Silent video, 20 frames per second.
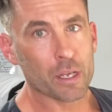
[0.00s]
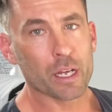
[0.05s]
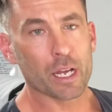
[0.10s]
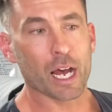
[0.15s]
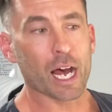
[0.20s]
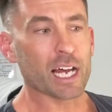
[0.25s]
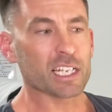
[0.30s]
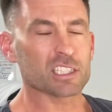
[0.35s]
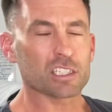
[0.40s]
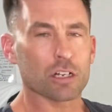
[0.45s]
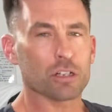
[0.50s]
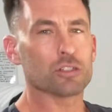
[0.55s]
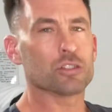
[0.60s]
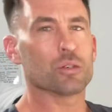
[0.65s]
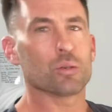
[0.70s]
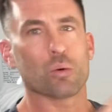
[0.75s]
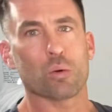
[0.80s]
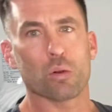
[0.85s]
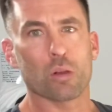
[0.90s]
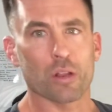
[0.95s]
Uh, so I'll do
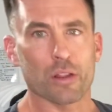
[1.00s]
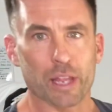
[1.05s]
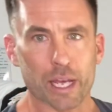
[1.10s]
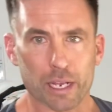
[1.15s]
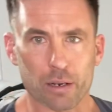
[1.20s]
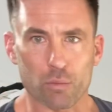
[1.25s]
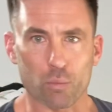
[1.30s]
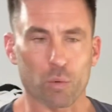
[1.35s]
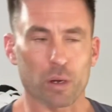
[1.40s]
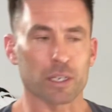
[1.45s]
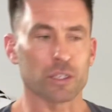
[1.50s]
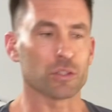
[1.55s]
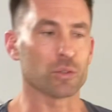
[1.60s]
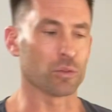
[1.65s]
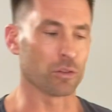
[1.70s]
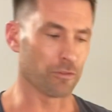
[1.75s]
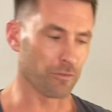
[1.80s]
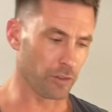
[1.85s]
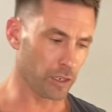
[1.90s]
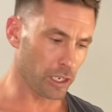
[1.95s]
all of that in one sort
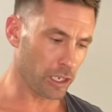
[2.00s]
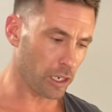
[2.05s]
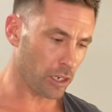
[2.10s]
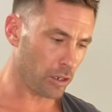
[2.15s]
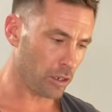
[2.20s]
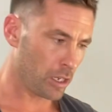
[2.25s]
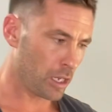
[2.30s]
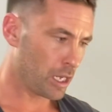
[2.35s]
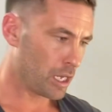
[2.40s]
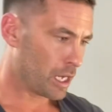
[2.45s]
of video.